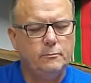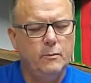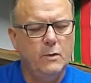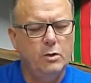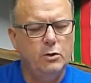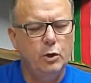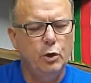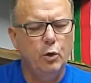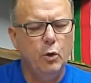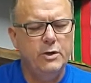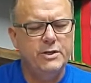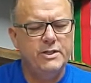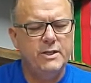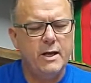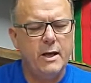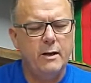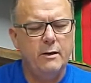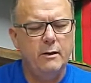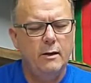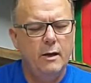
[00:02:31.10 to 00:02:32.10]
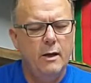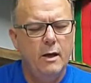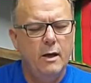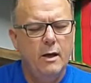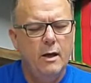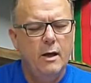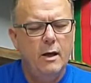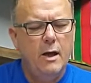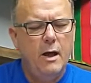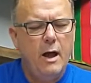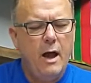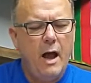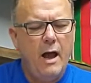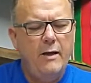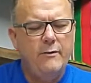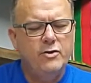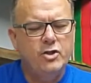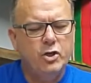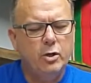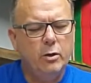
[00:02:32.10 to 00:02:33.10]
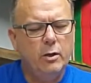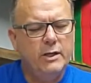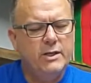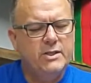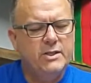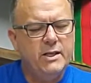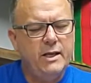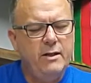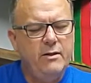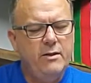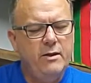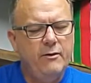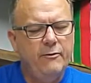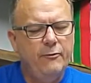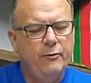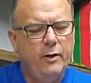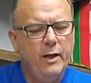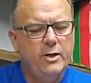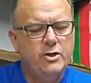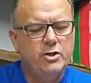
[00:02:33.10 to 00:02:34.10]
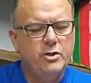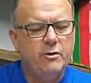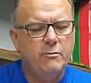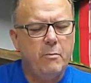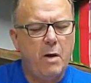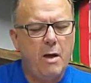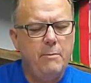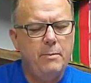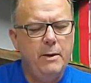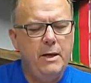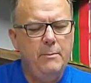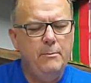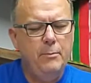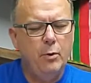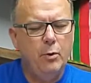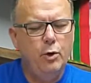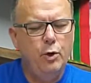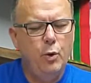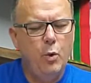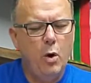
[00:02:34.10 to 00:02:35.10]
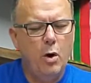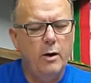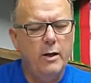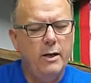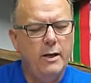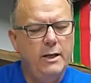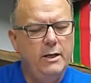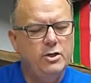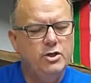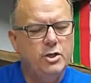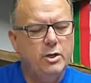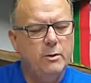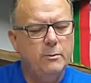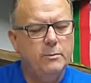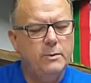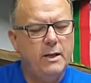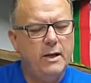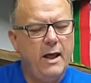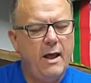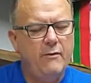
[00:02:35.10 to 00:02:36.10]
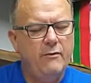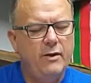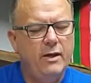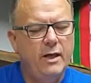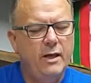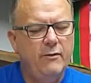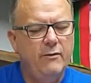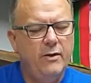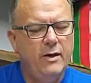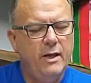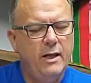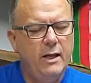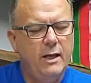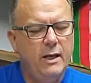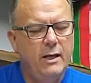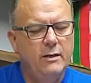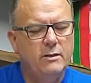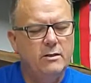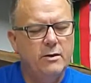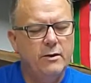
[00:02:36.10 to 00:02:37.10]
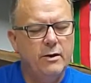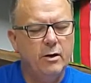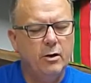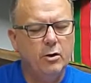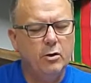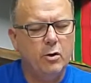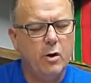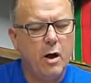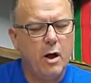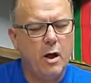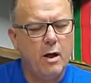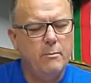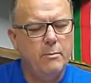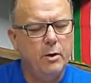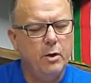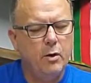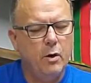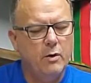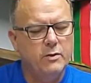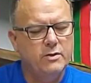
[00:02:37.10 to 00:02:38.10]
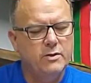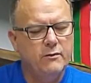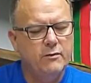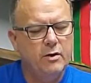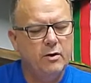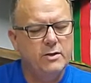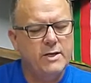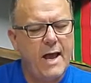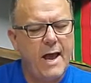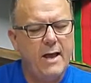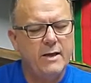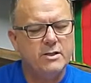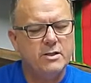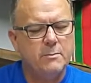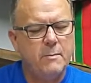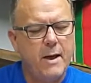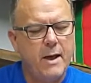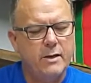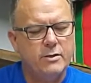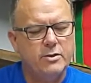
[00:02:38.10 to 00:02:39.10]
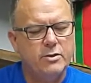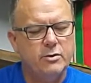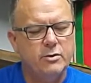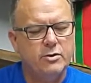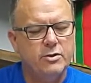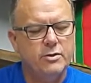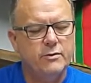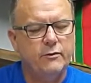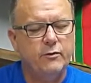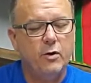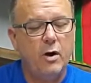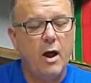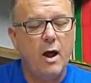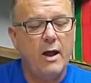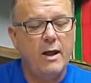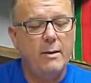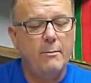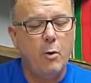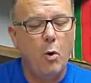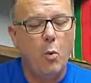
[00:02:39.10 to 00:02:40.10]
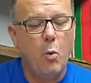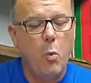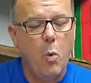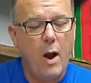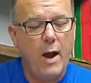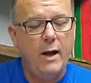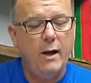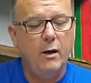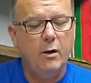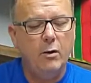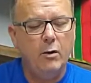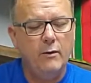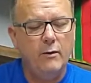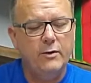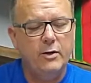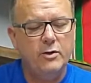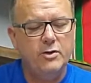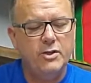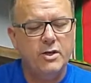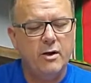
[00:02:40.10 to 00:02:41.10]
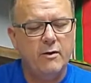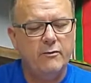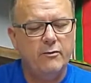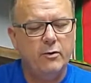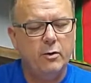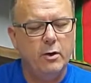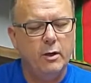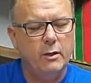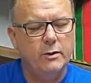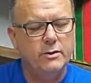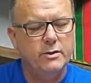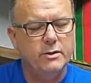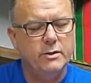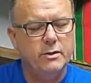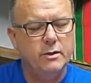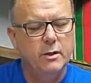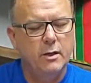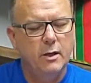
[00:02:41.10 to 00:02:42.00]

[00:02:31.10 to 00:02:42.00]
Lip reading: The Lord said, I have surely seen the affliction of my people who are in Egypt, and have given heed to their cry because of their taskmasters, for I am aware of their sufferings.